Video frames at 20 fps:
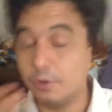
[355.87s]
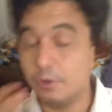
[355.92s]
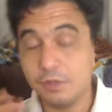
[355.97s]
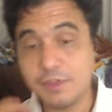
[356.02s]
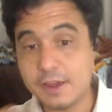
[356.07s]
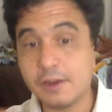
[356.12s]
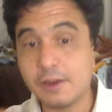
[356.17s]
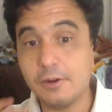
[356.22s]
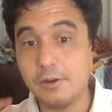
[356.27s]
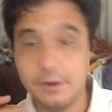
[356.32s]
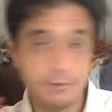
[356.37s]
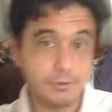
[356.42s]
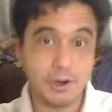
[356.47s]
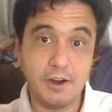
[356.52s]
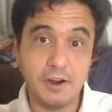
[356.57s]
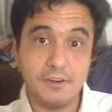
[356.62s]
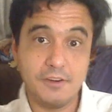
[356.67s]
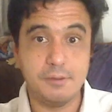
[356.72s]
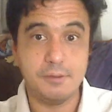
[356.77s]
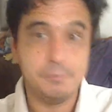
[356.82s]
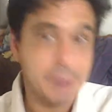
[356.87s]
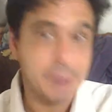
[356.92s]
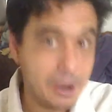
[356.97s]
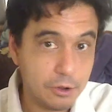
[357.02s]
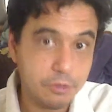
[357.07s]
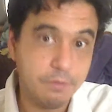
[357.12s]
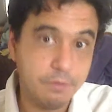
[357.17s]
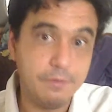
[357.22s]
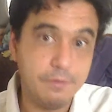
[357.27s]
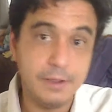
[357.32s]
thicker in regards to
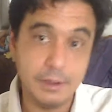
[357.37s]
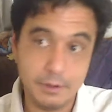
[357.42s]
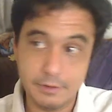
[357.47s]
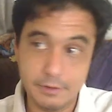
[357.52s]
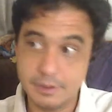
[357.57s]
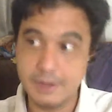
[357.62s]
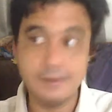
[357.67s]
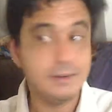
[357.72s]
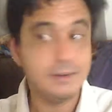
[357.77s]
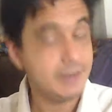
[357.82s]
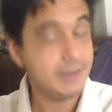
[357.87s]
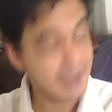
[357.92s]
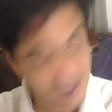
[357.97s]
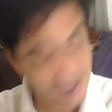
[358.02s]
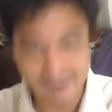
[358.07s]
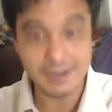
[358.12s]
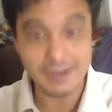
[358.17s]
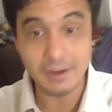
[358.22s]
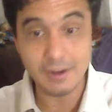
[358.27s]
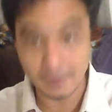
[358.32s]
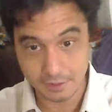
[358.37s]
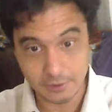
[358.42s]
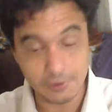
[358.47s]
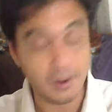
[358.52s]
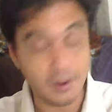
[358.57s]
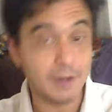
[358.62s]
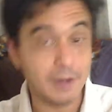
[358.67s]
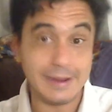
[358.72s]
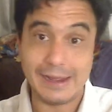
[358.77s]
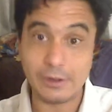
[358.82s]
mouthfeel than any other
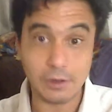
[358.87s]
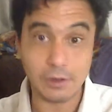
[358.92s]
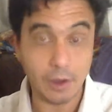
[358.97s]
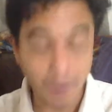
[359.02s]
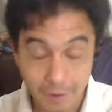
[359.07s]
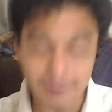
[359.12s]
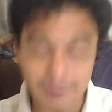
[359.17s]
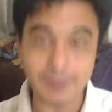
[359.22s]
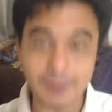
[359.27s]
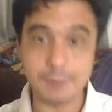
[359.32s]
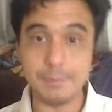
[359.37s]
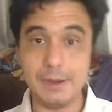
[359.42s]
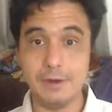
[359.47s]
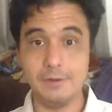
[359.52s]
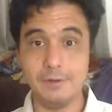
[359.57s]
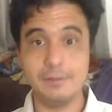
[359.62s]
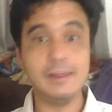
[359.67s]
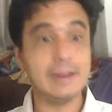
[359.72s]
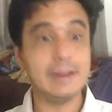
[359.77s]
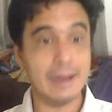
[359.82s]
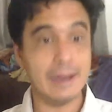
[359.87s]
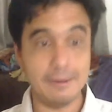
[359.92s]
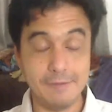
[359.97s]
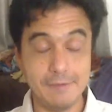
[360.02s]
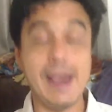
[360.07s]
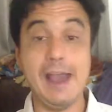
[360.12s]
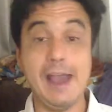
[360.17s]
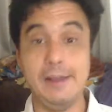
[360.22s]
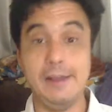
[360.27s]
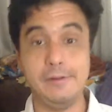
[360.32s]
non-alcoholic beer that I've
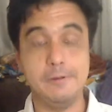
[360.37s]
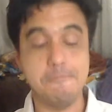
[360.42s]
had.